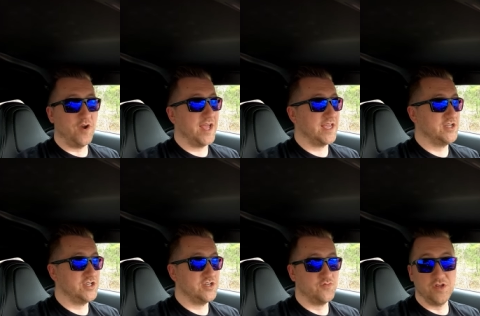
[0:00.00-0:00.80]
where I
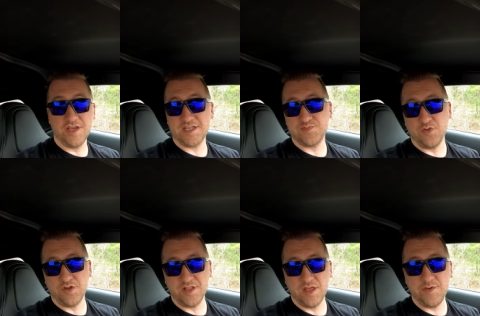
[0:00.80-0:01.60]
can really
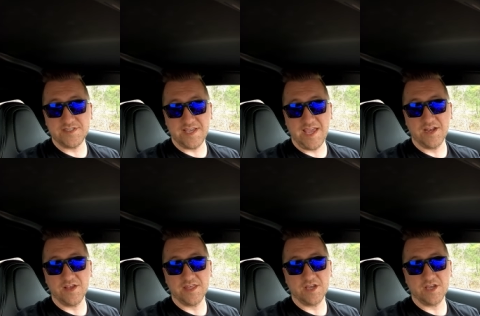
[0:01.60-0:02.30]
explore the limits of handling